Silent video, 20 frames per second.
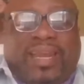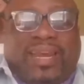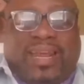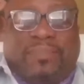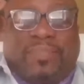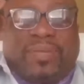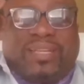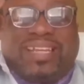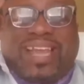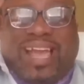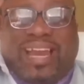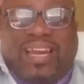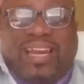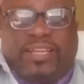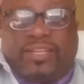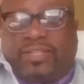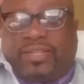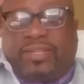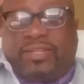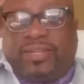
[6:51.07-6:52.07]
cannot be
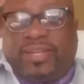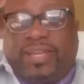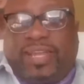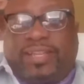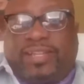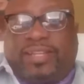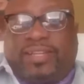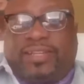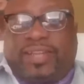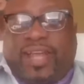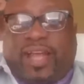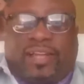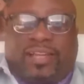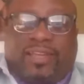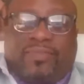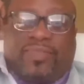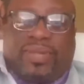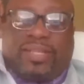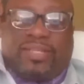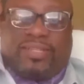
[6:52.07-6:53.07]
challenged. The
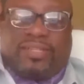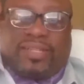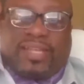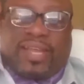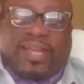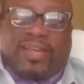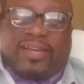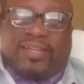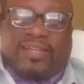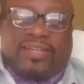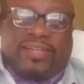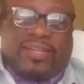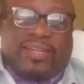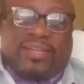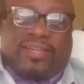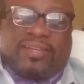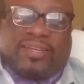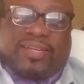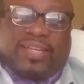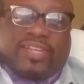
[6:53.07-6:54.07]
documents are there,
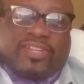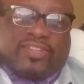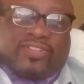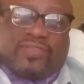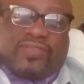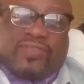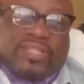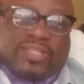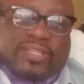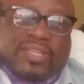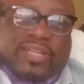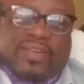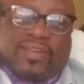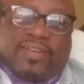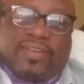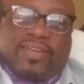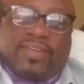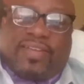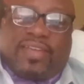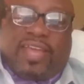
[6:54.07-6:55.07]
the history is
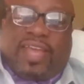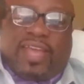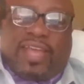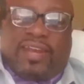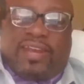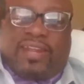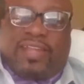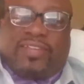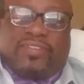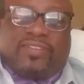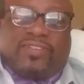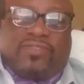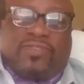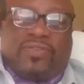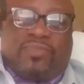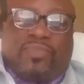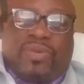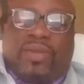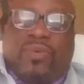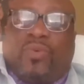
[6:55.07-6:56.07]
there, and
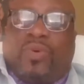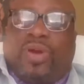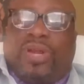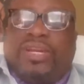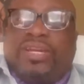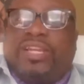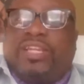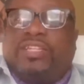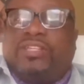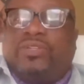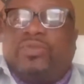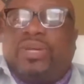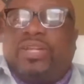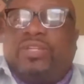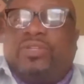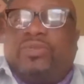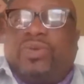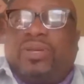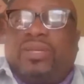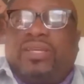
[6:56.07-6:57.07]
history being what it is,
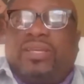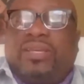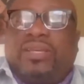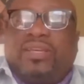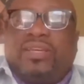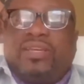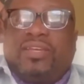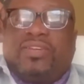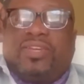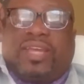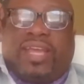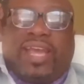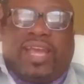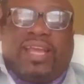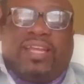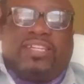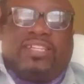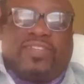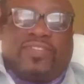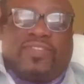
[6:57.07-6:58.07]
2020, you
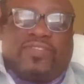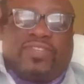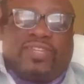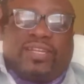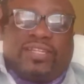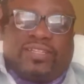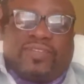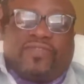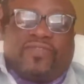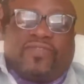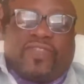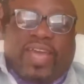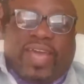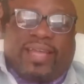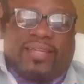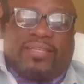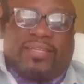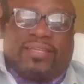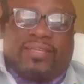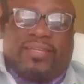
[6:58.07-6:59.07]
can't shift it. It's a
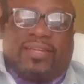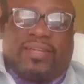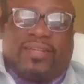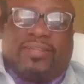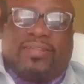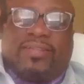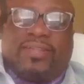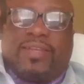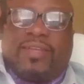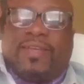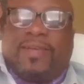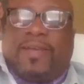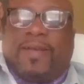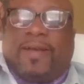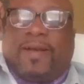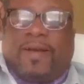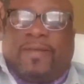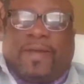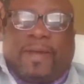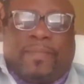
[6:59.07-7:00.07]
fact. And
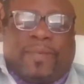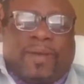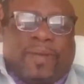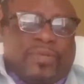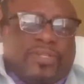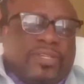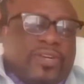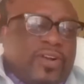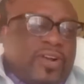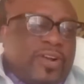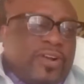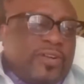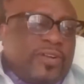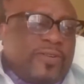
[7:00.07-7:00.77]
I published an